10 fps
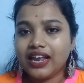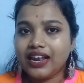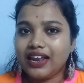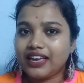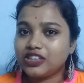
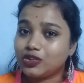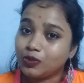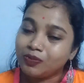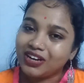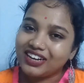like
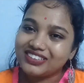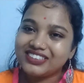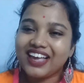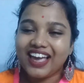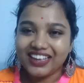jhumkas
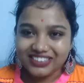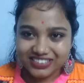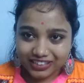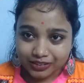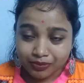and
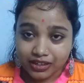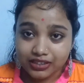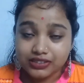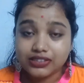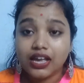
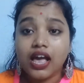chandwalis,